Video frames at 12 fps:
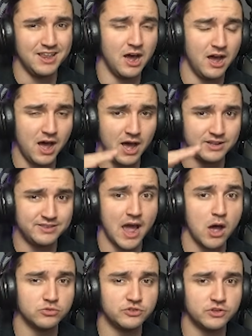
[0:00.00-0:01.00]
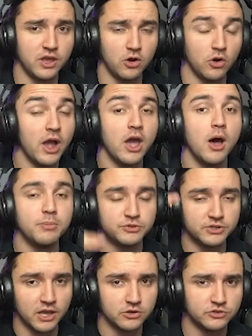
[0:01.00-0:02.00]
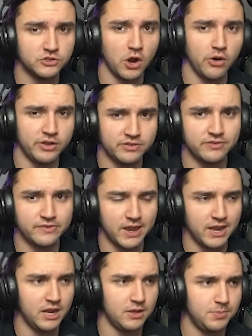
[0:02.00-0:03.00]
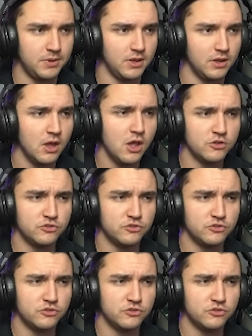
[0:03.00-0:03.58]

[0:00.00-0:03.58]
upscaled, sorry, to 1080p.